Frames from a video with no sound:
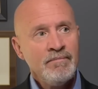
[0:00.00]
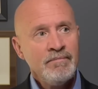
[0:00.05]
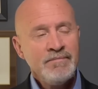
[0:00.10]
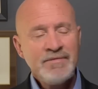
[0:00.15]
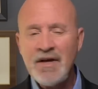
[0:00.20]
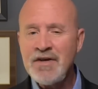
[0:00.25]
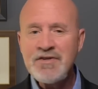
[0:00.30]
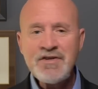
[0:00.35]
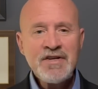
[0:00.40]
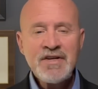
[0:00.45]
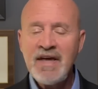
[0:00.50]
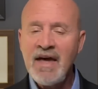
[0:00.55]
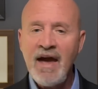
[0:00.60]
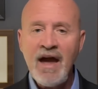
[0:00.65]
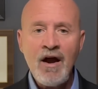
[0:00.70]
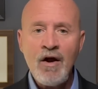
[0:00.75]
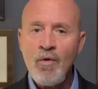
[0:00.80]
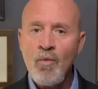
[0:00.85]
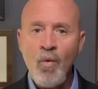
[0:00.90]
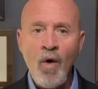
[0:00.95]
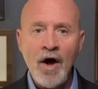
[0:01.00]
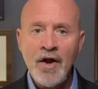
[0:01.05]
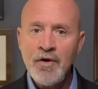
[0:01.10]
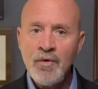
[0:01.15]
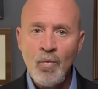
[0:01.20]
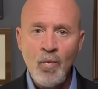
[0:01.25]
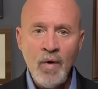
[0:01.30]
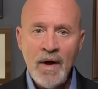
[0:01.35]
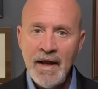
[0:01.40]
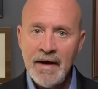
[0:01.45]
doesn't care
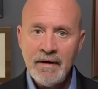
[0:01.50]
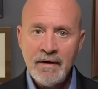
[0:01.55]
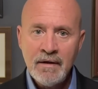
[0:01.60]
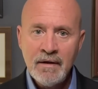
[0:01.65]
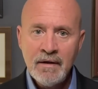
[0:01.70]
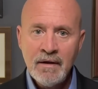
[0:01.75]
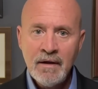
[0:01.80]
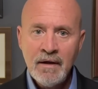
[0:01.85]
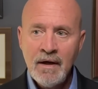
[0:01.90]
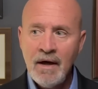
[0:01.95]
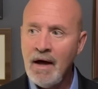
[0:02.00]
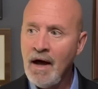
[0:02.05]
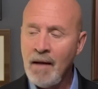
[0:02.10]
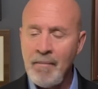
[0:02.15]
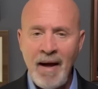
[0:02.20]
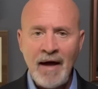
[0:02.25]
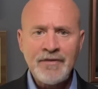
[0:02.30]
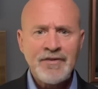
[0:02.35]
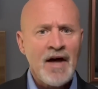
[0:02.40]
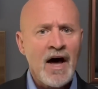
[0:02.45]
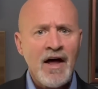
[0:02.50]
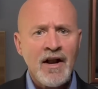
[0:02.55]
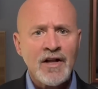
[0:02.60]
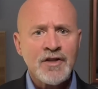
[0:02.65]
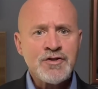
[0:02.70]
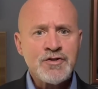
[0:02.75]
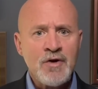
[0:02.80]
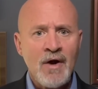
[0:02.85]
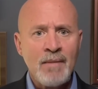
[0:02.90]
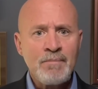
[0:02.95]
one whit about Donald
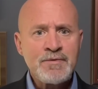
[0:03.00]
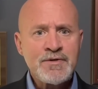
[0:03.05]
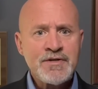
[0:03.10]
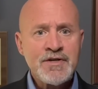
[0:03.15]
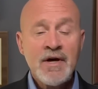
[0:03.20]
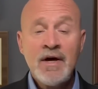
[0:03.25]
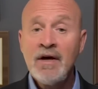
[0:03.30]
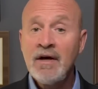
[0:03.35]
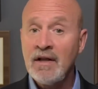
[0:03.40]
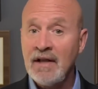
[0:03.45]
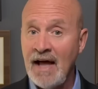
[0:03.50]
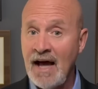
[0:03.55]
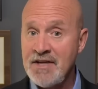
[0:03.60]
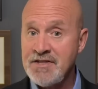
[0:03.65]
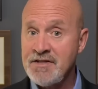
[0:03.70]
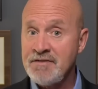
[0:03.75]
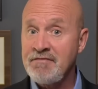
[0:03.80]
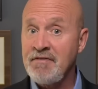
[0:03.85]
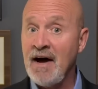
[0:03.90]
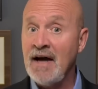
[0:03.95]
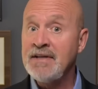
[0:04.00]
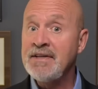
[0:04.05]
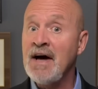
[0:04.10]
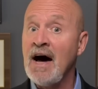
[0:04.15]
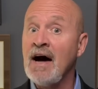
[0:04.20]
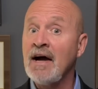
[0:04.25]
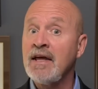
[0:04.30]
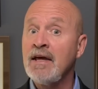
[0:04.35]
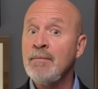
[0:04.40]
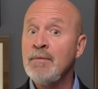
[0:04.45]
Trump's classified
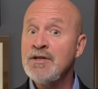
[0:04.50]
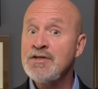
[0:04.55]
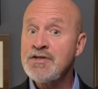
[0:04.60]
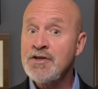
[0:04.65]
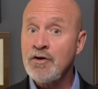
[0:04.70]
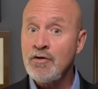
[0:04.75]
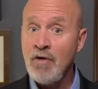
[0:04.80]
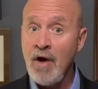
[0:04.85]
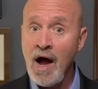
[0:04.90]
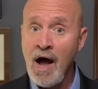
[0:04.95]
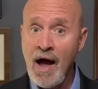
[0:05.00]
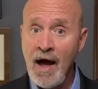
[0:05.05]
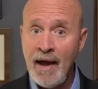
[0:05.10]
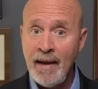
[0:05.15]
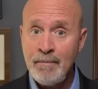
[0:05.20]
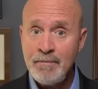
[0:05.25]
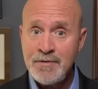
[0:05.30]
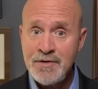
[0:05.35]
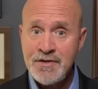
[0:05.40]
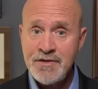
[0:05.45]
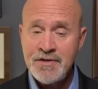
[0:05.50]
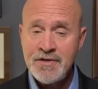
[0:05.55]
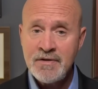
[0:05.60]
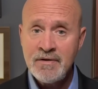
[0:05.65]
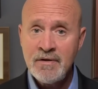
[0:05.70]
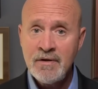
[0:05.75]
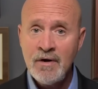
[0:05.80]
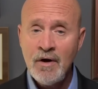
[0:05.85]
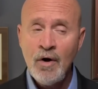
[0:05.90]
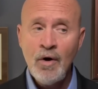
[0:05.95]
documents crimes
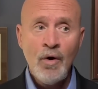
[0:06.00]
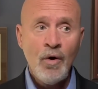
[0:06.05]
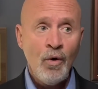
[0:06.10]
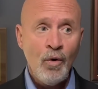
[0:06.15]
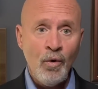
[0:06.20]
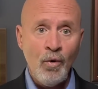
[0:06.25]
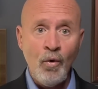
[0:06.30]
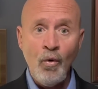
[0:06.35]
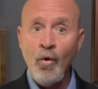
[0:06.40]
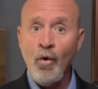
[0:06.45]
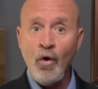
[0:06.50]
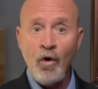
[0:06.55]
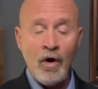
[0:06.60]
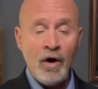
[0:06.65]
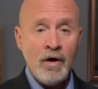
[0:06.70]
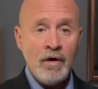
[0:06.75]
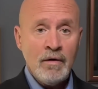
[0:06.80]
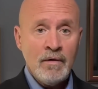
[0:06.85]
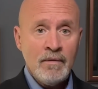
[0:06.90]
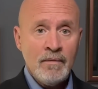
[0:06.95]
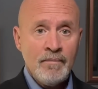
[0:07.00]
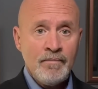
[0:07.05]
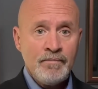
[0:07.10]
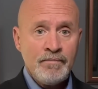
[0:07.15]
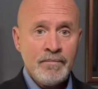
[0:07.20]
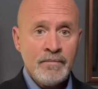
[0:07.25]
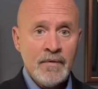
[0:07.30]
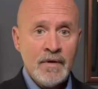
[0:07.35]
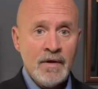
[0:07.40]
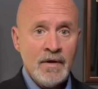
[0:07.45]
or
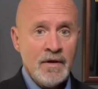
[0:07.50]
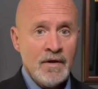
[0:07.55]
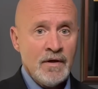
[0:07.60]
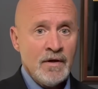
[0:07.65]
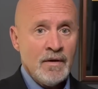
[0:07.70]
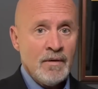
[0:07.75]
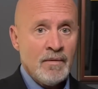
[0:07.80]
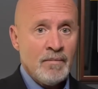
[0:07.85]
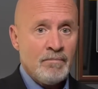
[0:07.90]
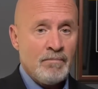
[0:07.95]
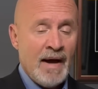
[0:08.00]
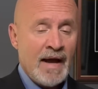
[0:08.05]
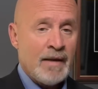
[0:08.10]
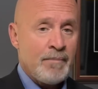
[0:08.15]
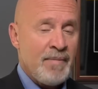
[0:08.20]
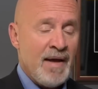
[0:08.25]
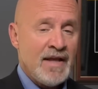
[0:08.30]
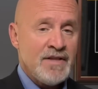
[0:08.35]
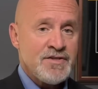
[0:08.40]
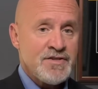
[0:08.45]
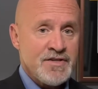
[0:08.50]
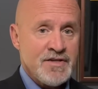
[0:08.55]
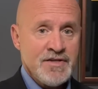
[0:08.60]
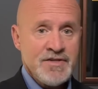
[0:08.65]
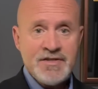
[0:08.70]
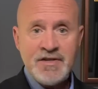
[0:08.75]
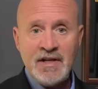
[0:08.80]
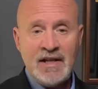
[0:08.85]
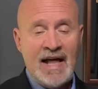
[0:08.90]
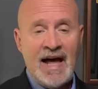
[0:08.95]
Mike
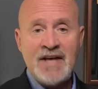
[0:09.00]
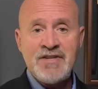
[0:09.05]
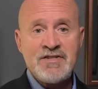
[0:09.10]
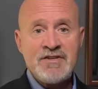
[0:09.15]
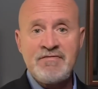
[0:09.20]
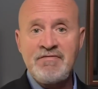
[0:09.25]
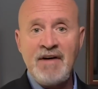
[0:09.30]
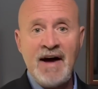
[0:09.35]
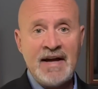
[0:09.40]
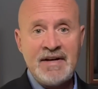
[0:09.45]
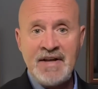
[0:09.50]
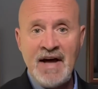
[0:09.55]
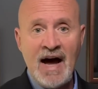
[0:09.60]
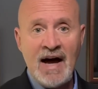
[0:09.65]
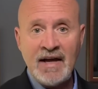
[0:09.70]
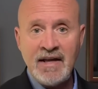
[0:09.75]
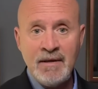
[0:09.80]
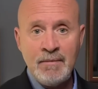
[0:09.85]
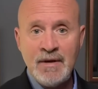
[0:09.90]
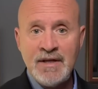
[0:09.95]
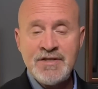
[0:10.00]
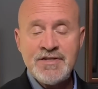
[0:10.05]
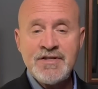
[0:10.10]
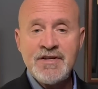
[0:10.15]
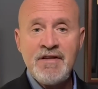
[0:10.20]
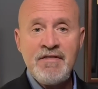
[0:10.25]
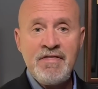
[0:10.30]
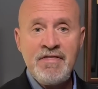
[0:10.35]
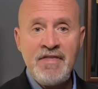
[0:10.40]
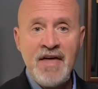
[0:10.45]
Pence's classified documents
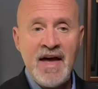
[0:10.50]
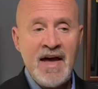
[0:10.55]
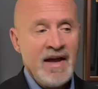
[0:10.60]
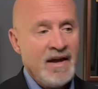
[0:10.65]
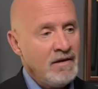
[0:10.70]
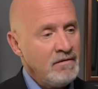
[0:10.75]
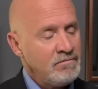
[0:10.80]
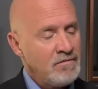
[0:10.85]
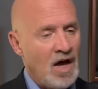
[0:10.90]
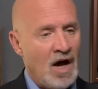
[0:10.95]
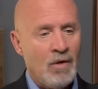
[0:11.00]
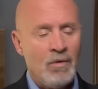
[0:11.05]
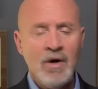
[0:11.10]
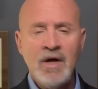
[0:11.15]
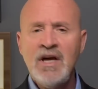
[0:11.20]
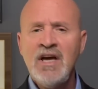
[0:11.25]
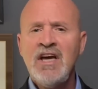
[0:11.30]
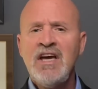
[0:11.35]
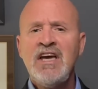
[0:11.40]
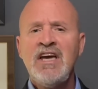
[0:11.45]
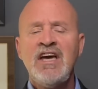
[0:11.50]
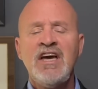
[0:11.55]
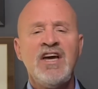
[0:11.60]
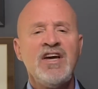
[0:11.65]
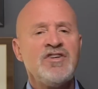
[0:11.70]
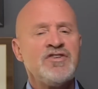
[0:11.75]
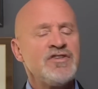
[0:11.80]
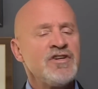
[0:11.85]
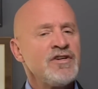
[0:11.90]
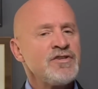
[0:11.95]
thing. No, he
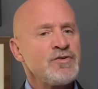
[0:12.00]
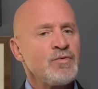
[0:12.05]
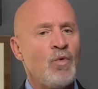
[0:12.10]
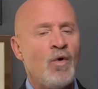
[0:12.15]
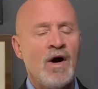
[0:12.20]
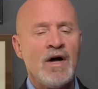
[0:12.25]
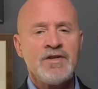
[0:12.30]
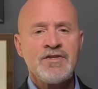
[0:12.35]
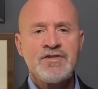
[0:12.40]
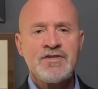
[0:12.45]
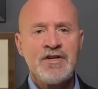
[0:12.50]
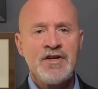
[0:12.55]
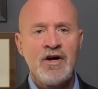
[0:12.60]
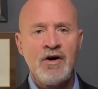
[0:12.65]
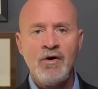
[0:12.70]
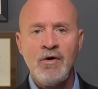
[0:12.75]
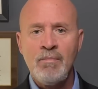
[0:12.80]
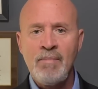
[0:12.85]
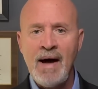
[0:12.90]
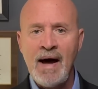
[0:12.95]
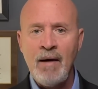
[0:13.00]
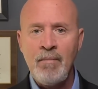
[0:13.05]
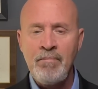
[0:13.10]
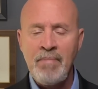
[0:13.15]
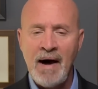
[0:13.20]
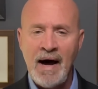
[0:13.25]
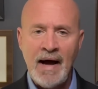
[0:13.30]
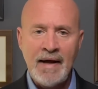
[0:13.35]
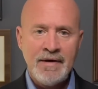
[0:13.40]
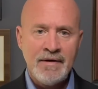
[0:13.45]
just wants to know about
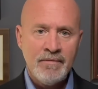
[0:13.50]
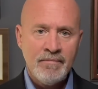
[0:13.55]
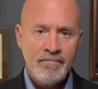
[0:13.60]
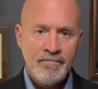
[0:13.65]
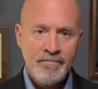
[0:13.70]
Biden.